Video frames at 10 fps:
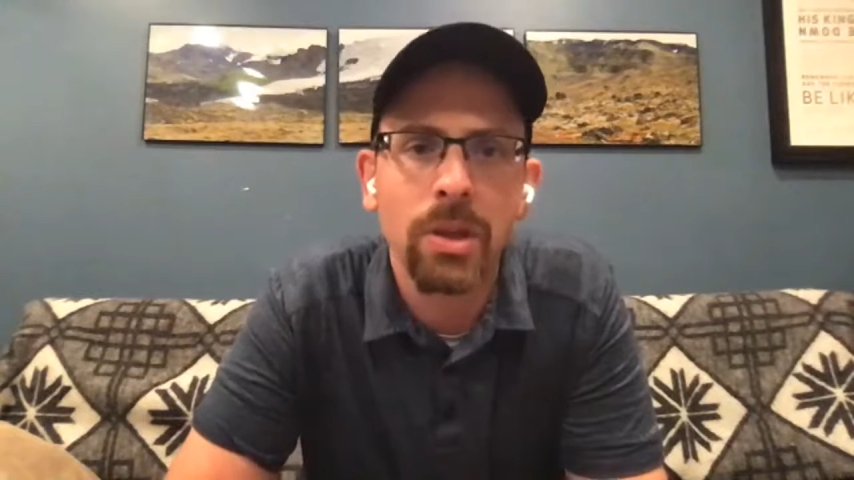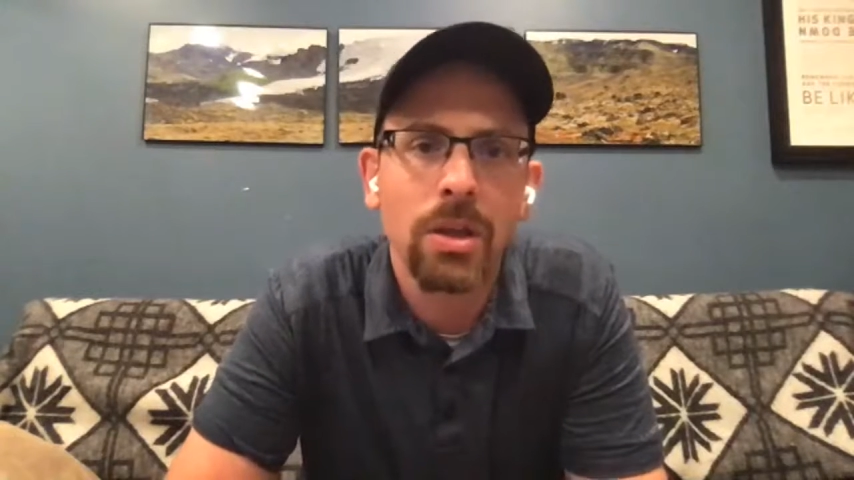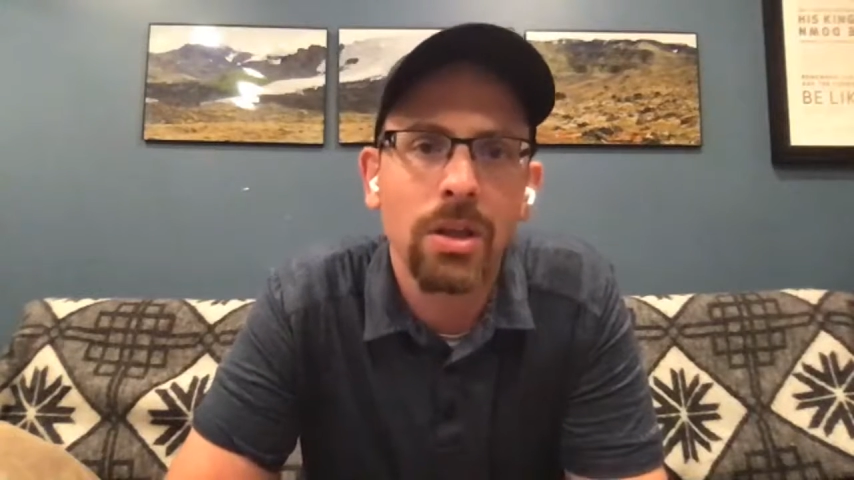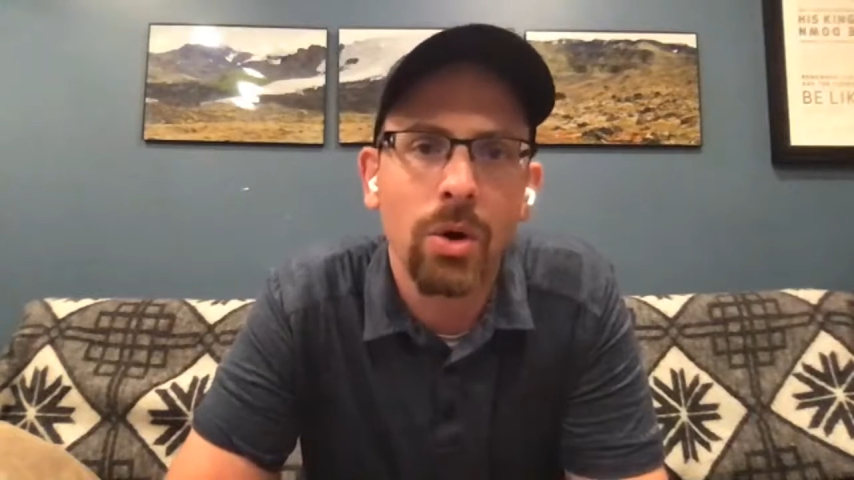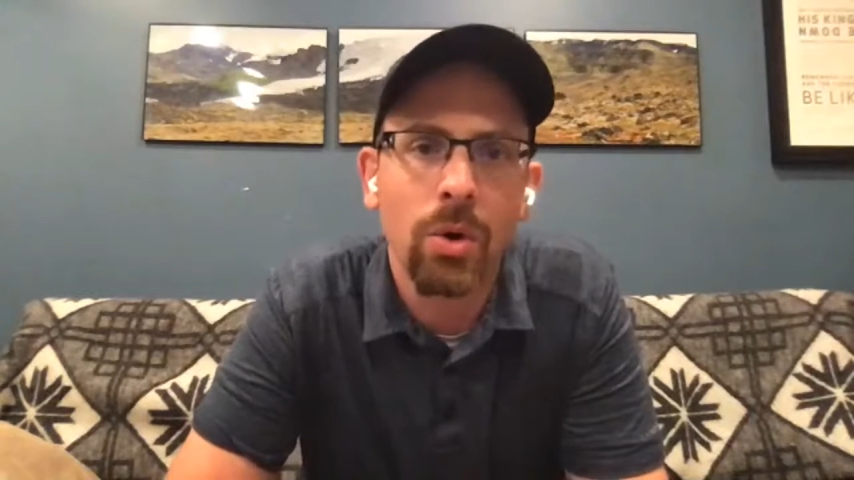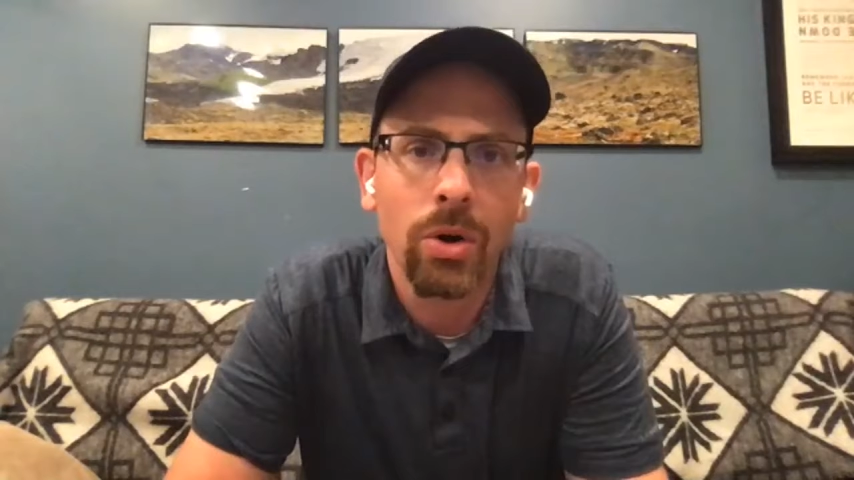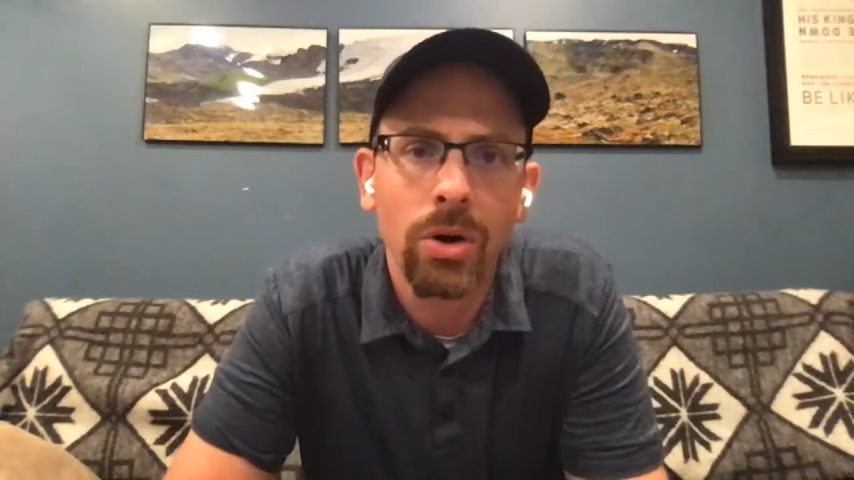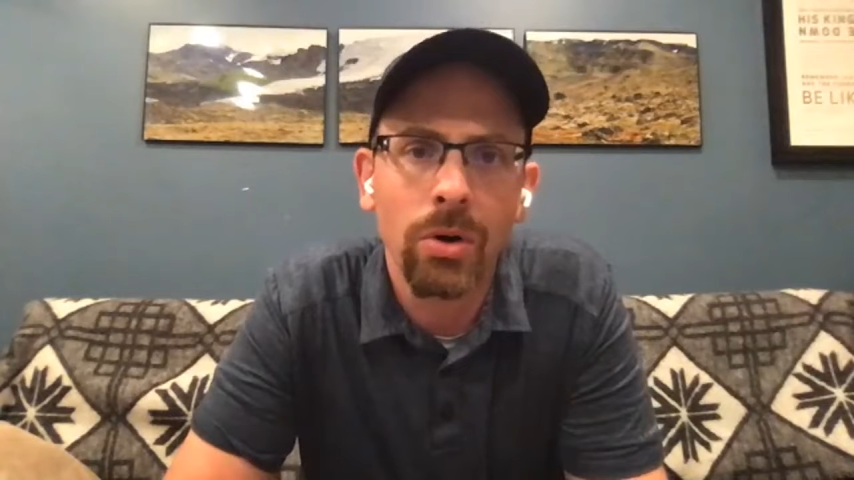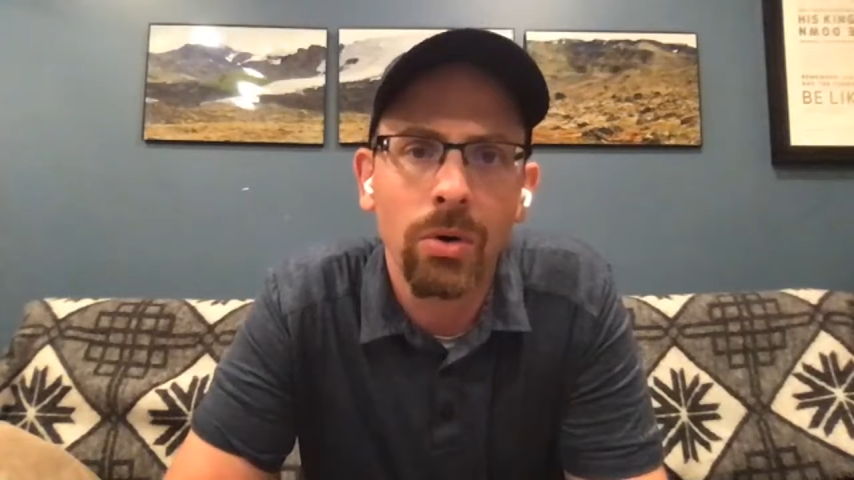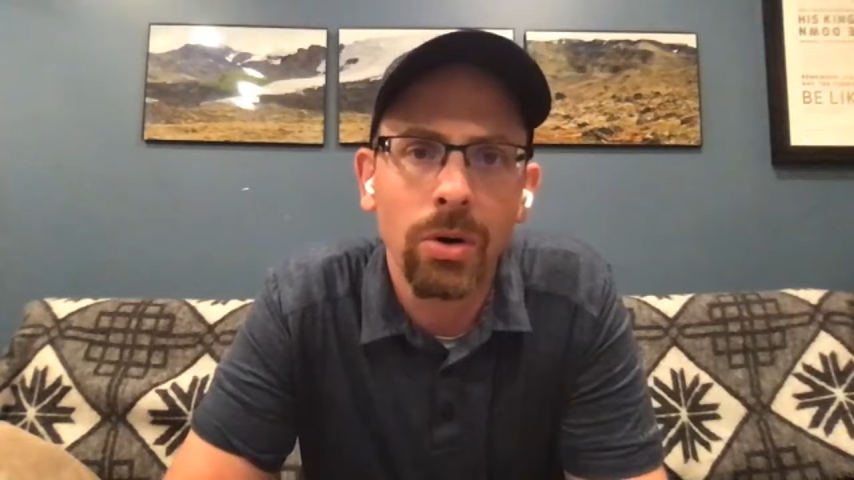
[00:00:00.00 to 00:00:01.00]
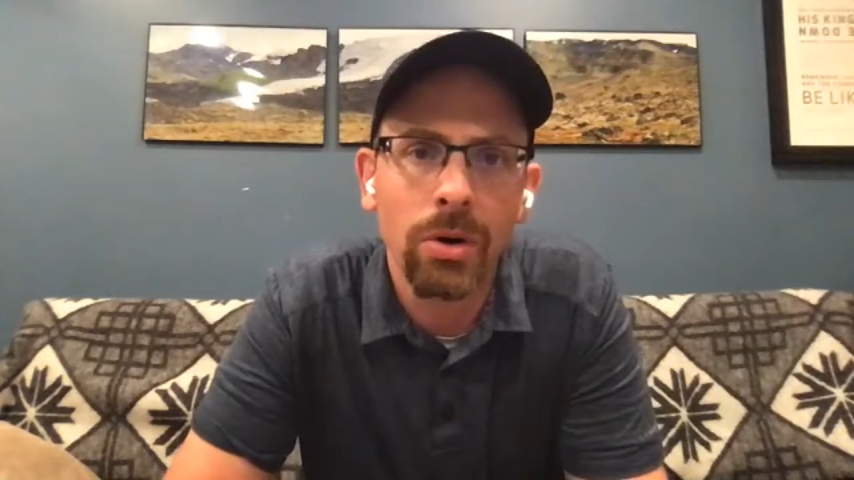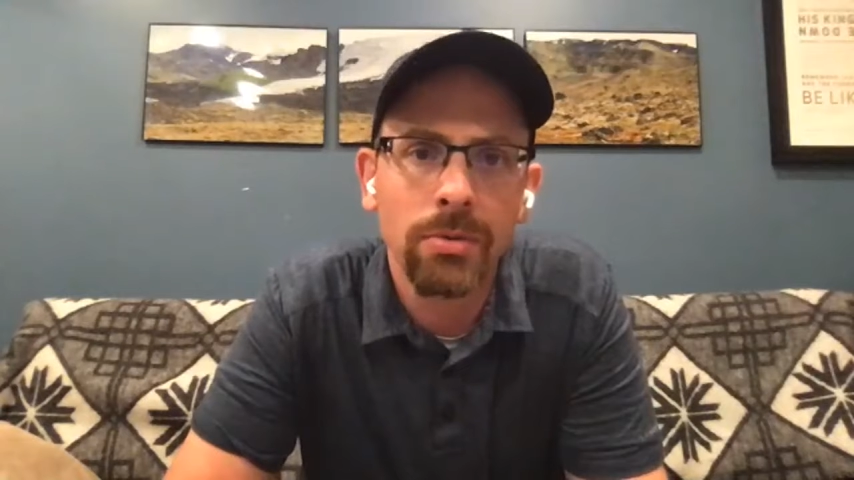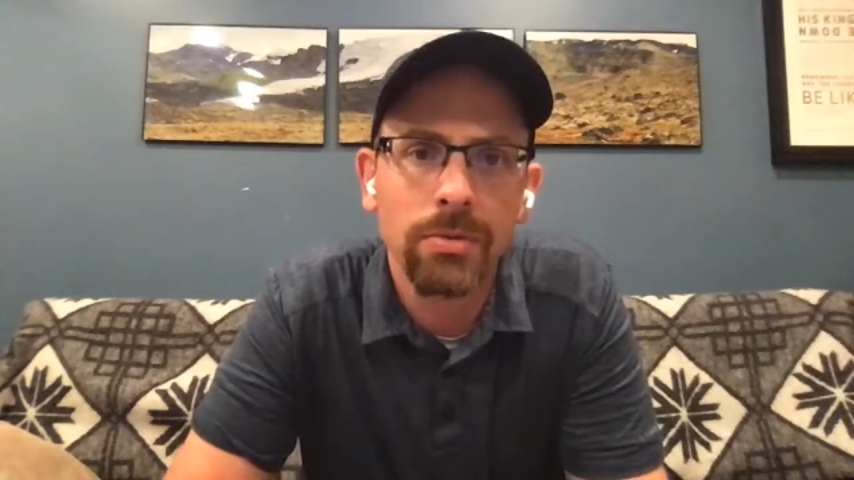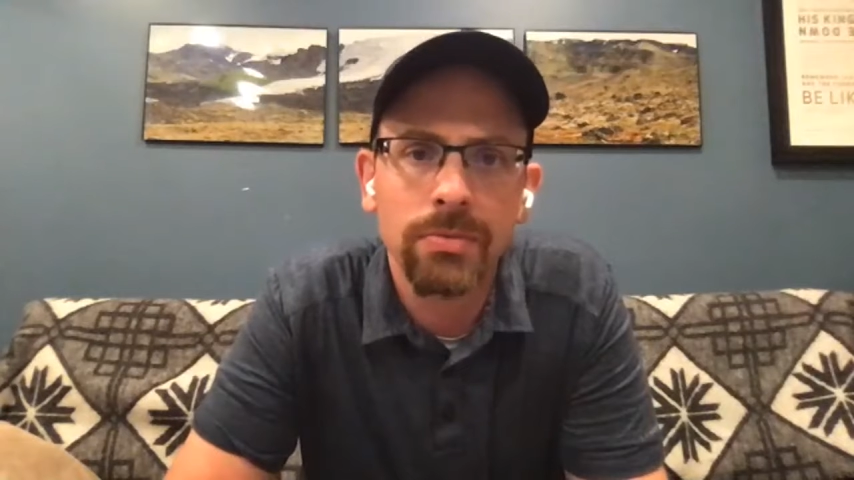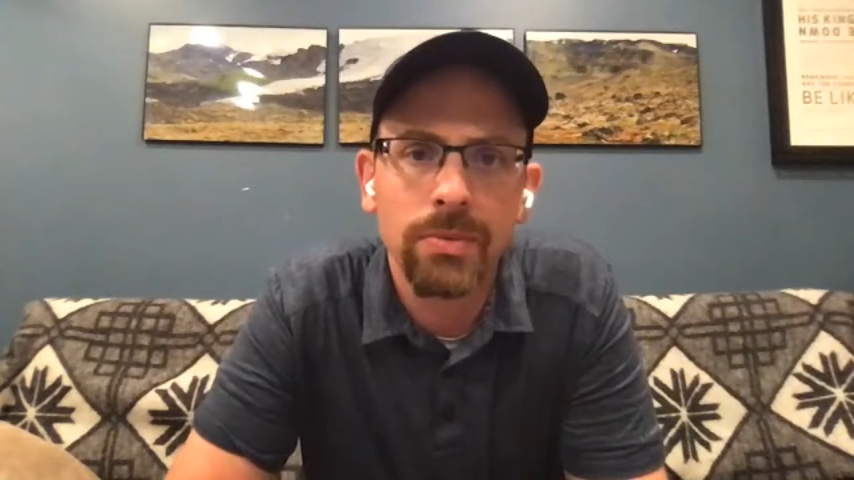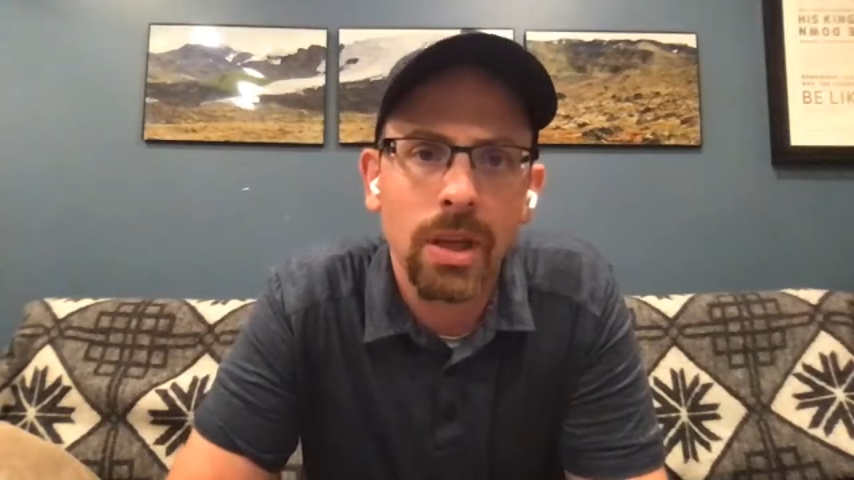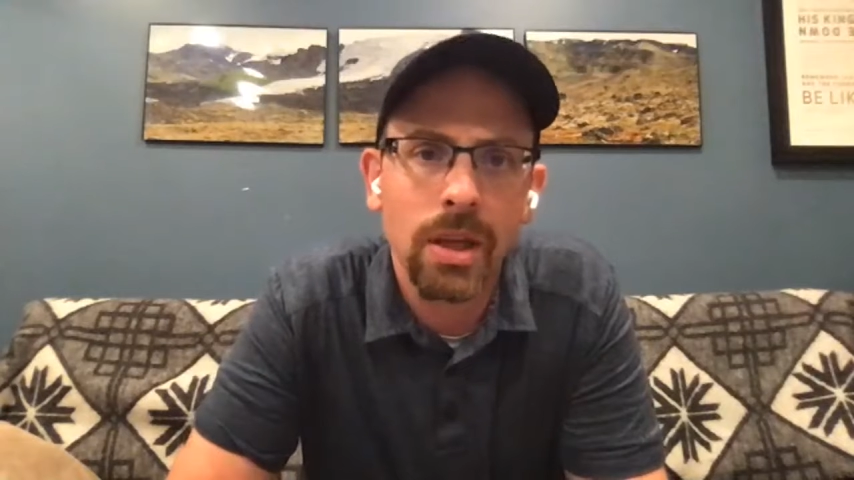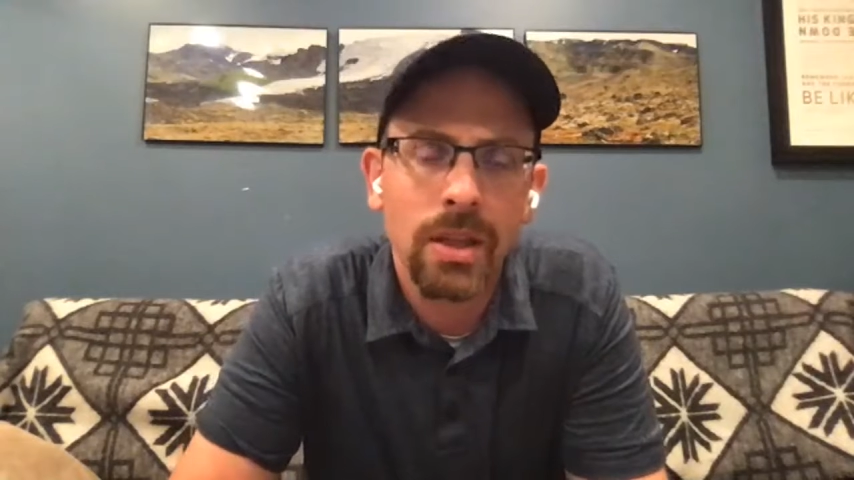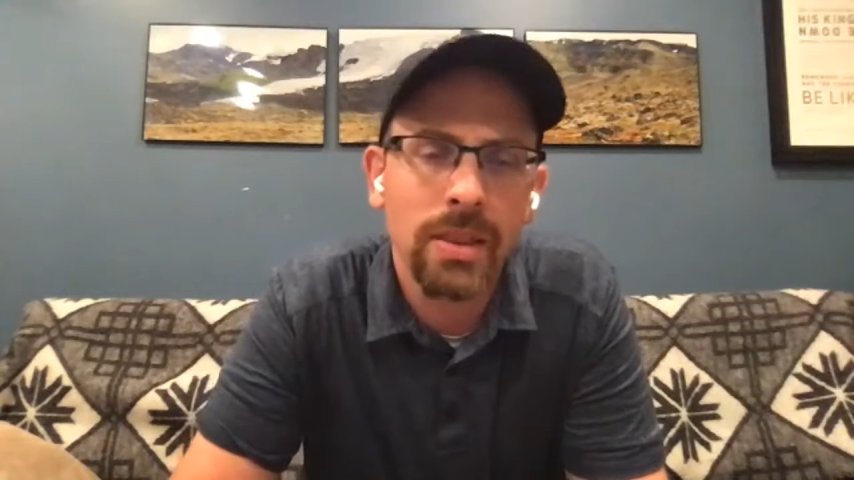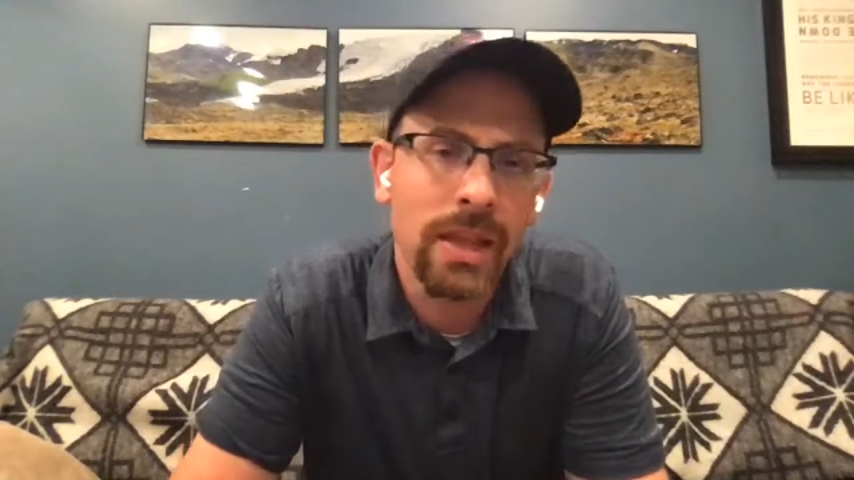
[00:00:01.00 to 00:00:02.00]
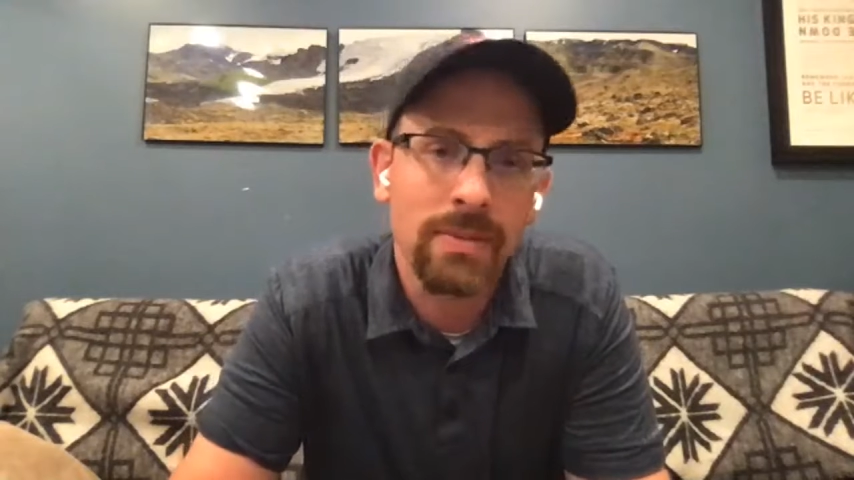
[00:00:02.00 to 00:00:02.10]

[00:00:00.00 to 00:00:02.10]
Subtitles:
or that